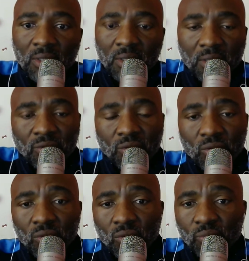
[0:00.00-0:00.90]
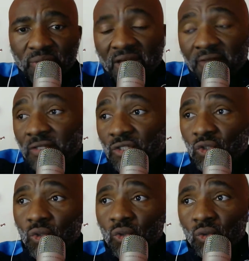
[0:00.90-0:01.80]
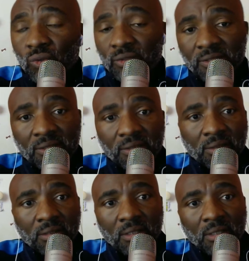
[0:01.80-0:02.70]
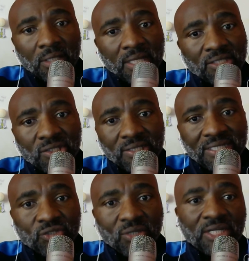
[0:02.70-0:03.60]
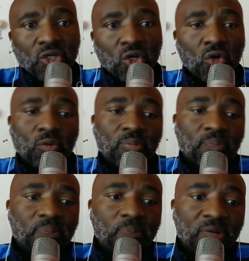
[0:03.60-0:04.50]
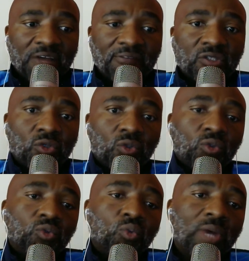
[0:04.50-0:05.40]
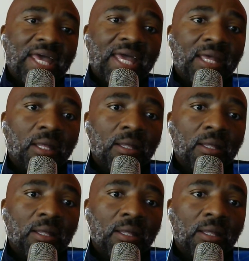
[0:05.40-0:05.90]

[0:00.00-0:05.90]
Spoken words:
your private schools, there are just literally no private schools where